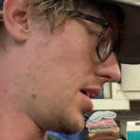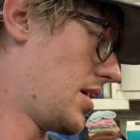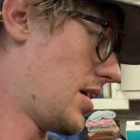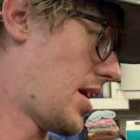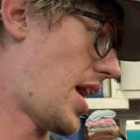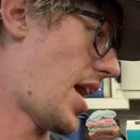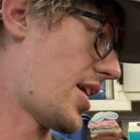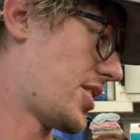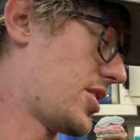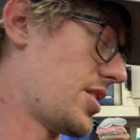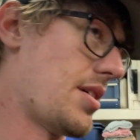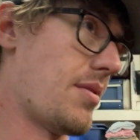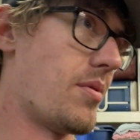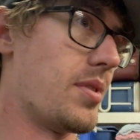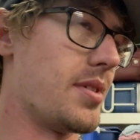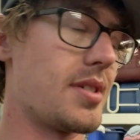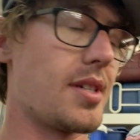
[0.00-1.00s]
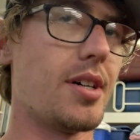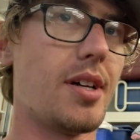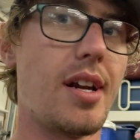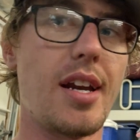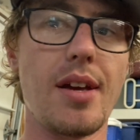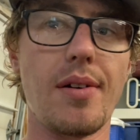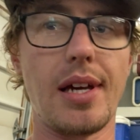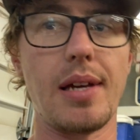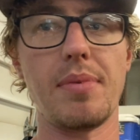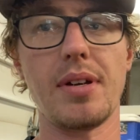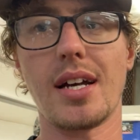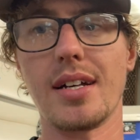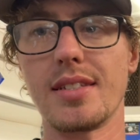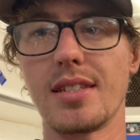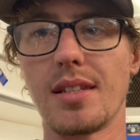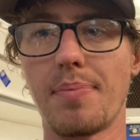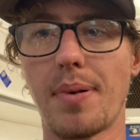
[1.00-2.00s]
Actually was good anyway,
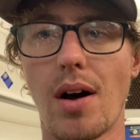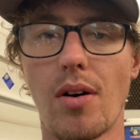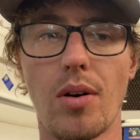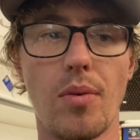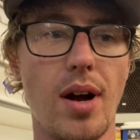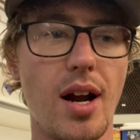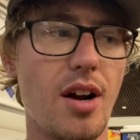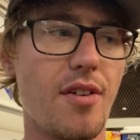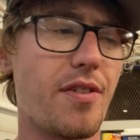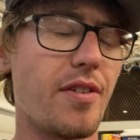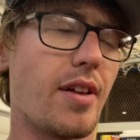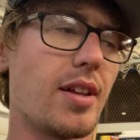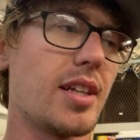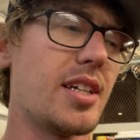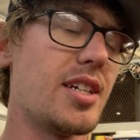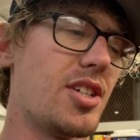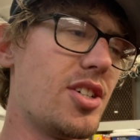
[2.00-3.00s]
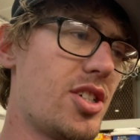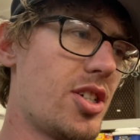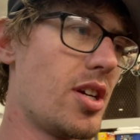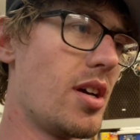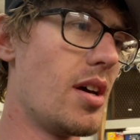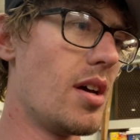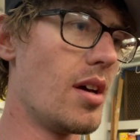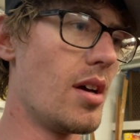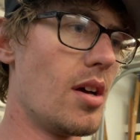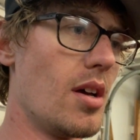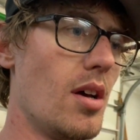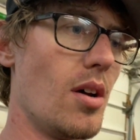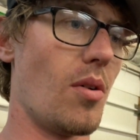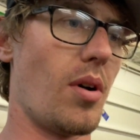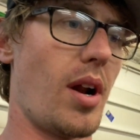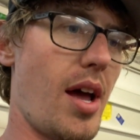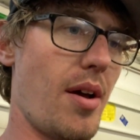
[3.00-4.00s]
because the power wire for the leash,
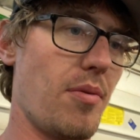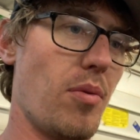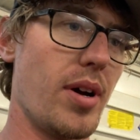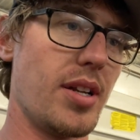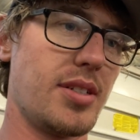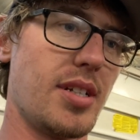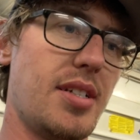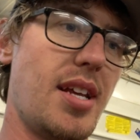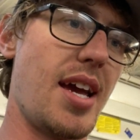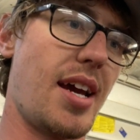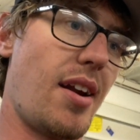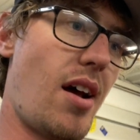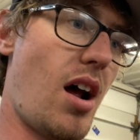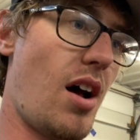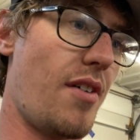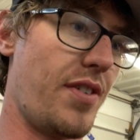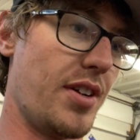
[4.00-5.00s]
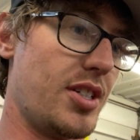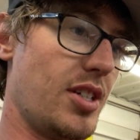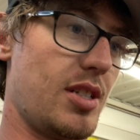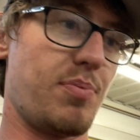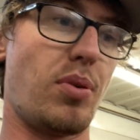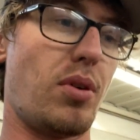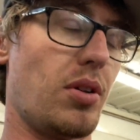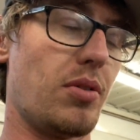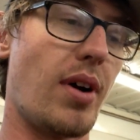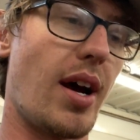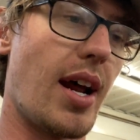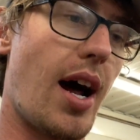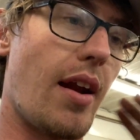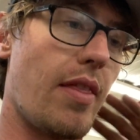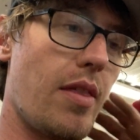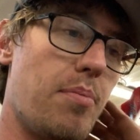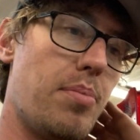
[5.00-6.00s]
when I went to take it off, it just pulled right
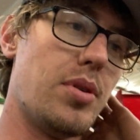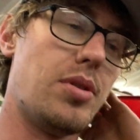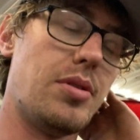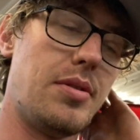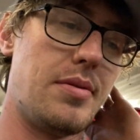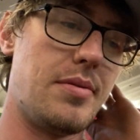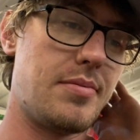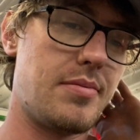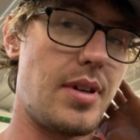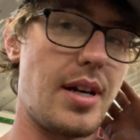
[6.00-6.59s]
out of the boot.